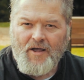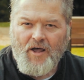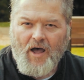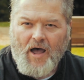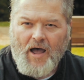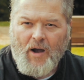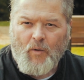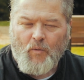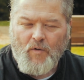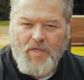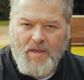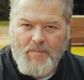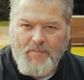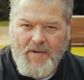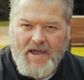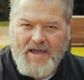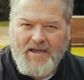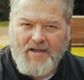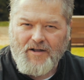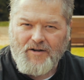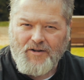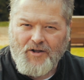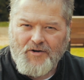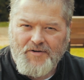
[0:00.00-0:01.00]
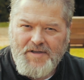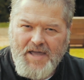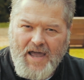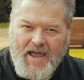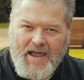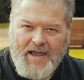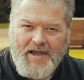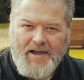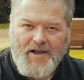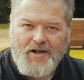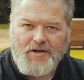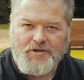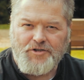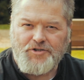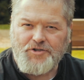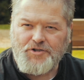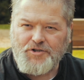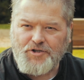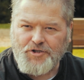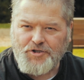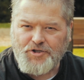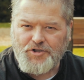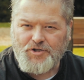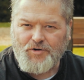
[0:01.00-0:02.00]
where they make it look aged,
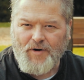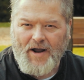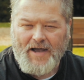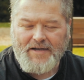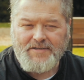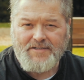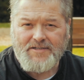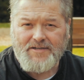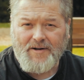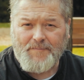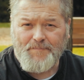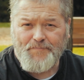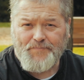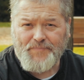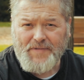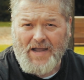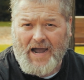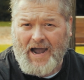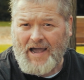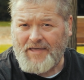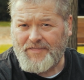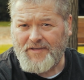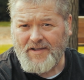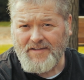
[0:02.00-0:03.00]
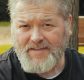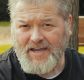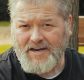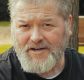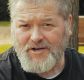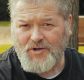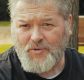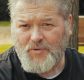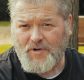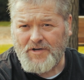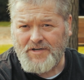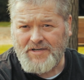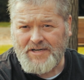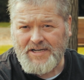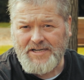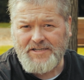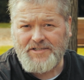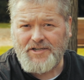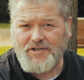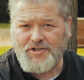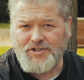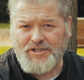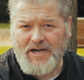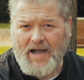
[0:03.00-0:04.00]
distressed, I think they do a
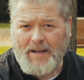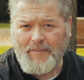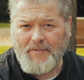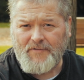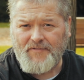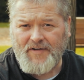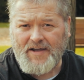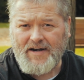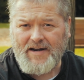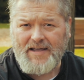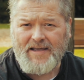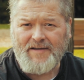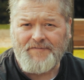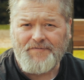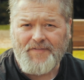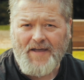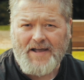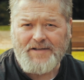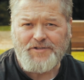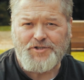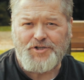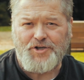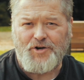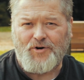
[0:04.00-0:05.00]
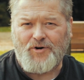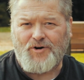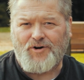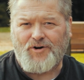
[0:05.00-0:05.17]
decent job of it if that's